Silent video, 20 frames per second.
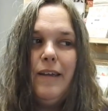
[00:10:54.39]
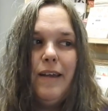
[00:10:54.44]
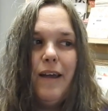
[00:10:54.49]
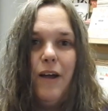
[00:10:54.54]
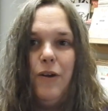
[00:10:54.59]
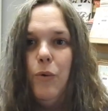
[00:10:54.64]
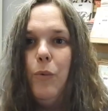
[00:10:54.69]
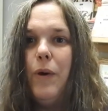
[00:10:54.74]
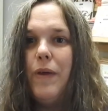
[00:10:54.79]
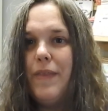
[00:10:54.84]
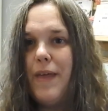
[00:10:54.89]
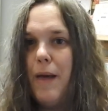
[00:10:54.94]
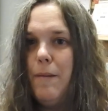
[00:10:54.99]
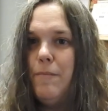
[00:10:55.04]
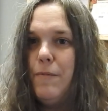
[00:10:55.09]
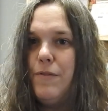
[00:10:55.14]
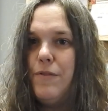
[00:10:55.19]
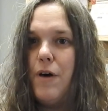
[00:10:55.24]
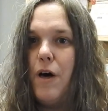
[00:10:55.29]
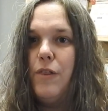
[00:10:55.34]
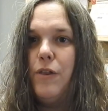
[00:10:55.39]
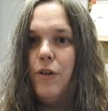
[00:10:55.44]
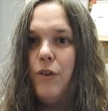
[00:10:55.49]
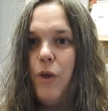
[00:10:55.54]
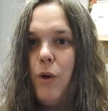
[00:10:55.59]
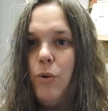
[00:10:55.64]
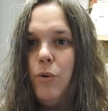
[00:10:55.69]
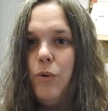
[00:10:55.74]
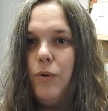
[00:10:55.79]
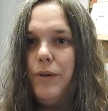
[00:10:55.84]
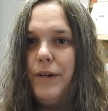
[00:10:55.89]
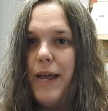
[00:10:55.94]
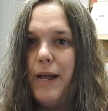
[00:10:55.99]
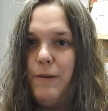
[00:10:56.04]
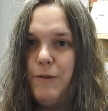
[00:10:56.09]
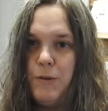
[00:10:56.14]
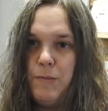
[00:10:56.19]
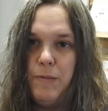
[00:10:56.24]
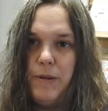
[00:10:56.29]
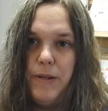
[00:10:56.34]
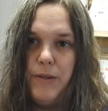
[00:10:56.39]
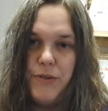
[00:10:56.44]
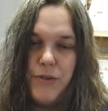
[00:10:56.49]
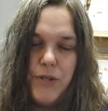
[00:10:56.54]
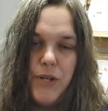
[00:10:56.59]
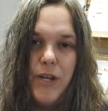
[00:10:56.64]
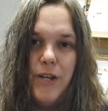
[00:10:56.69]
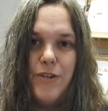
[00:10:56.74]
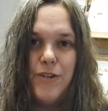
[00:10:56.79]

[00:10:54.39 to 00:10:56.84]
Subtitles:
annoy them with all the local announcements.